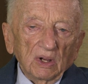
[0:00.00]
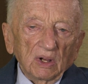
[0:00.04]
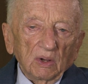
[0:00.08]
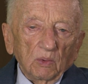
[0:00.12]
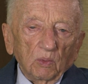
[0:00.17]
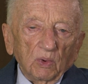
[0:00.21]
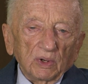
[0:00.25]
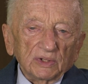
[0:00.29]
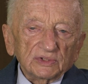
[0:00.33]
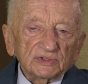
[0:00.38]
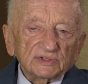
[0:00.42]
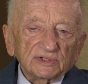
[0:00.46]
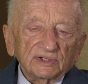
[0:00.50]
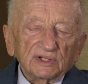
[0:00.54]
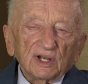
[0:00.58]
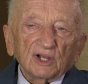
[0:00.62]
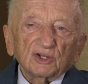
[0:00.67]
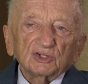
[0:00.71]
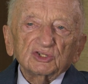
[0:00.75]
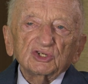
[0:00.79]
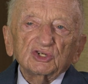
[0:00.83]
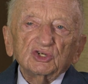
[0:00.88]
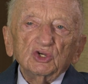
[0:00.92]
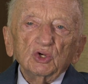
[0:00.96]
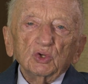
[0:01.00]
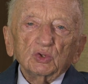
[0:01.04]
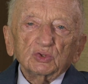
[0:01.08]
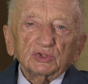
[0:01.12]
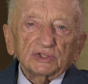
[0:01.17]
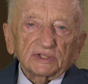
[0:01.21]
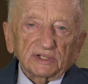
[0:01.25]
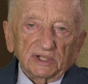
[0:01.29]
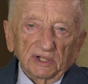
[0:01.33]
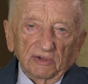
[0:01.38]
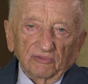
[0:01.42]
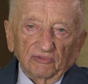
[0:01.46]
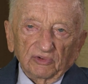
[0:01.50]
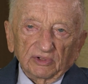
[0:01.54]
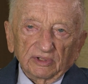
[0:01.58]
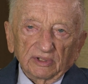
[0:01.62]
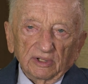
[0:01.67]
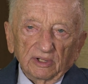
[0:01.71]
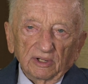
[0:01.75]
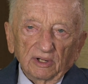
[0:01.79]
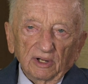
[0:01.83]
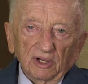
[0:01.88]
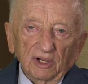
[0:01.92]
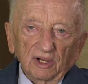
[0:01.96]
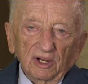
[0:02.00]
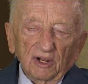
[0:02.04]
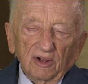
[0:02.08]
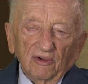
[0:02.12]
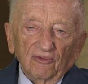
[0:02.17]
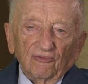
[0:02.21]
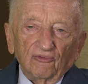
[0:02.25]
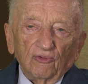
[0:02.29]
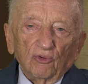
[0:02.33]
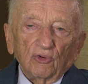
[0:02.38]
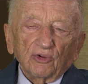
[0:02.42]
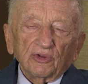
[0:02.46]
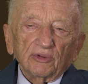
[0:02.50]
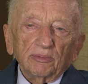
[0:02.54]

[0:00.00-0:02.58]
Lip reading: was the excuse given for